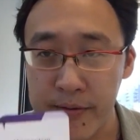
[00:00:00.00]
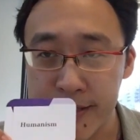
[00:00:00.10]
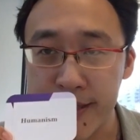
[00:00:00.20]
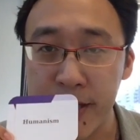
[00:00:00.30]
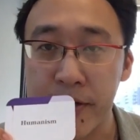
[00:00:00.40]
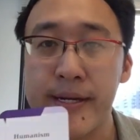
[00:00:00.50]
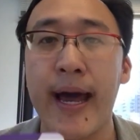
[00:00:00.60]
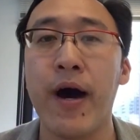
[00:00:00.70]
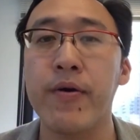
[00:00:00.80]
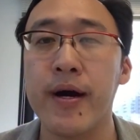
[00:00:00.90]
This here and
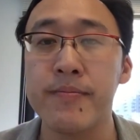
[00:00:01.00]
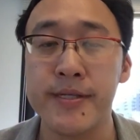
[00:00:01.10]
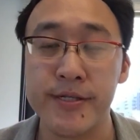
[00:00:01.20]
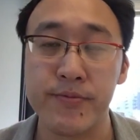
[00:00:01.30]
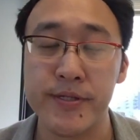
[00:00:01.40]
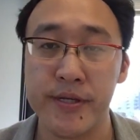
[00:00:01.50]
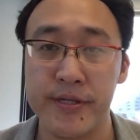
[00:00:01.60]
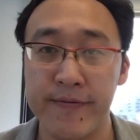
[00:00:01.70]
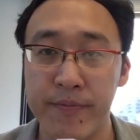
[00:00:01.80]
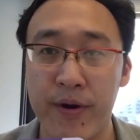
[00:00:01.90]
now comes as a
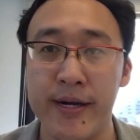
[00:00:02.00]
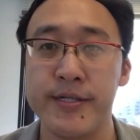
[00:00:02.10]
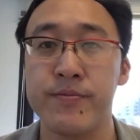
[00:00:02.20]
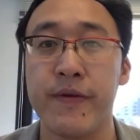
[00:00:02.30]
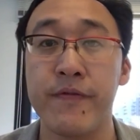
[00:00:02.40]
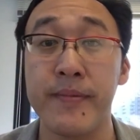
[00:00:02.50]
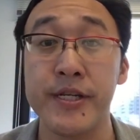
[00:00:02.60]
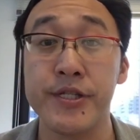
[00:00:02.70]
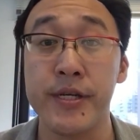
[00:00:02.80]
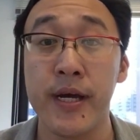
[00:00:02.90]
result of the Protestant
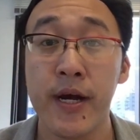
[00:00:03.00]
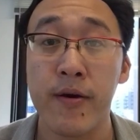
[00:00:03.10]
Reformation,